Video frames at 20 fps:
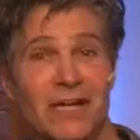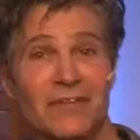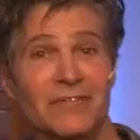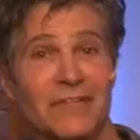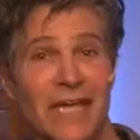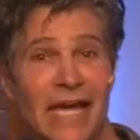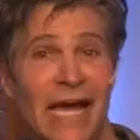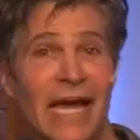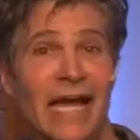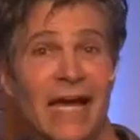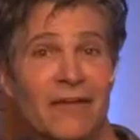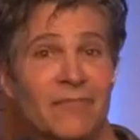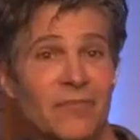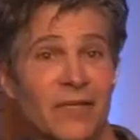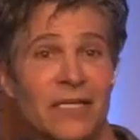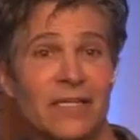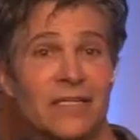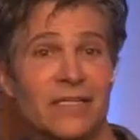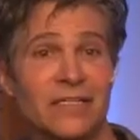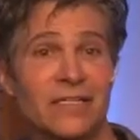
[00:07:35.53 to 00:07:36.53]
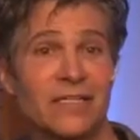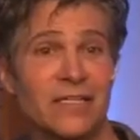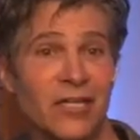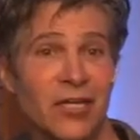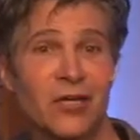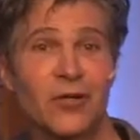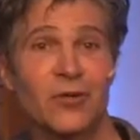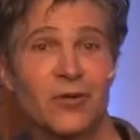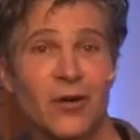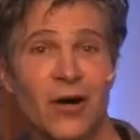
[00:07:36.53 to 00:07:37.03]
of you have been in a
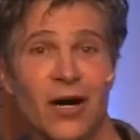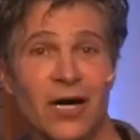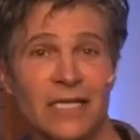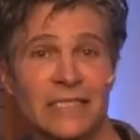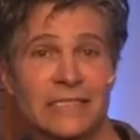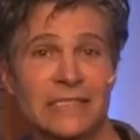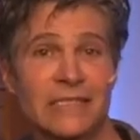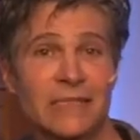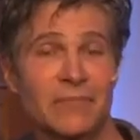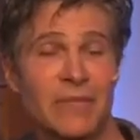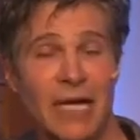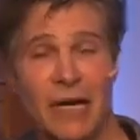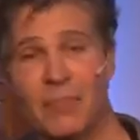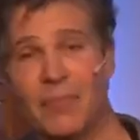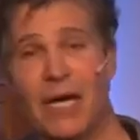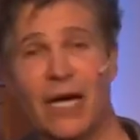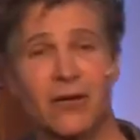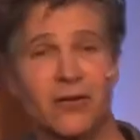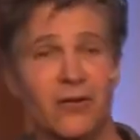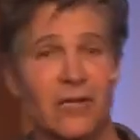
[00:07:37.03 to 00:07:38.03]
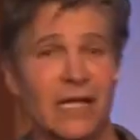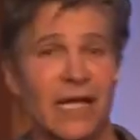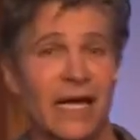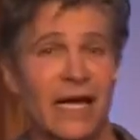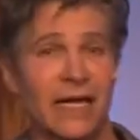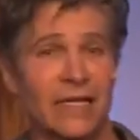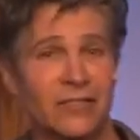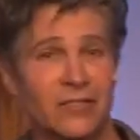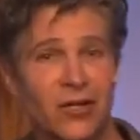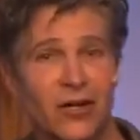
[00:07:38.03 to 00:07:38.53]
canoe. Awesome. How about
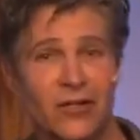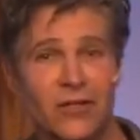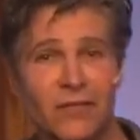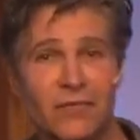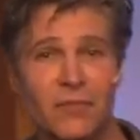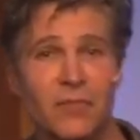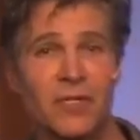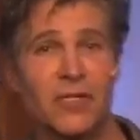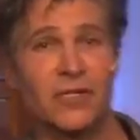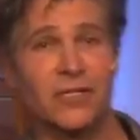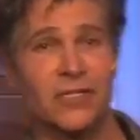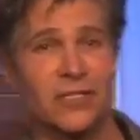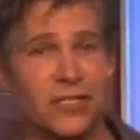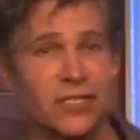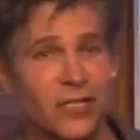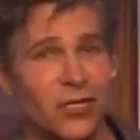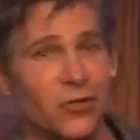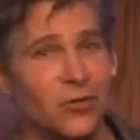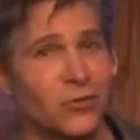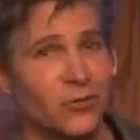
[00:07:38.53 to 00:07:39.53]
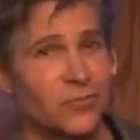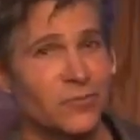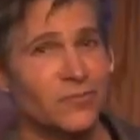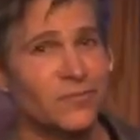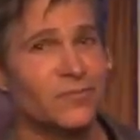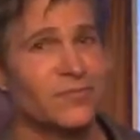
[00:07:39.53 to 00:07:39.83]
online? Y'all ever been in a canoe?